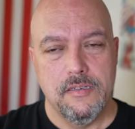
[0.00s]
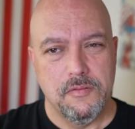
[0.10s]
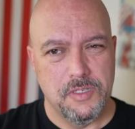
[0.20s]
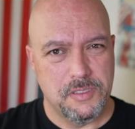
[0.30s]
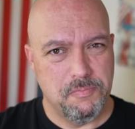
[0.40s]

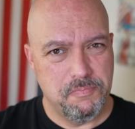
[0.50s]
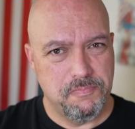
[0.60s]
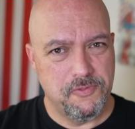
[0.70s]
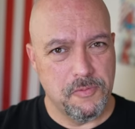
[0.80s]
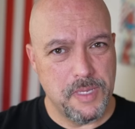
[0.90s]
Which,
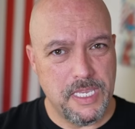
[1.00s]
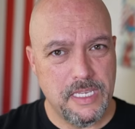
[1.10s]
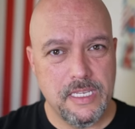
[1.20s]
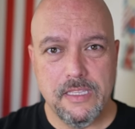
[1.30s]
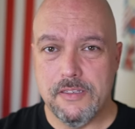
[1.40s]
for me,
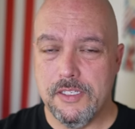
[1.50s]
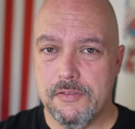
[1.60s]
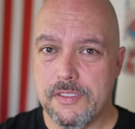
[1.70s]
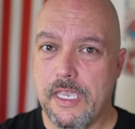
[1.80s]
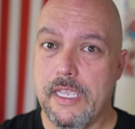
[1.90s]
either
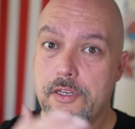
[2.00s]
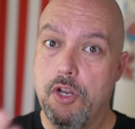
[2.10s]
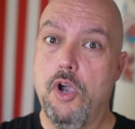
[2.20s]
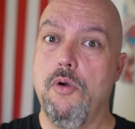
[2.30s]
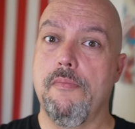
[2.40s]
you say,
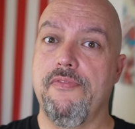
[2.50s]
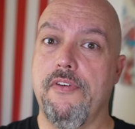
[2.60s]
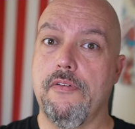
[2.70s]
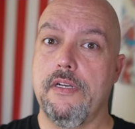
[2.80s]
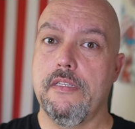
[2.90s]
no, I'm
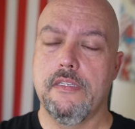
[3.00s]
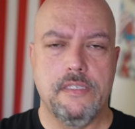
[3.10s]
for it,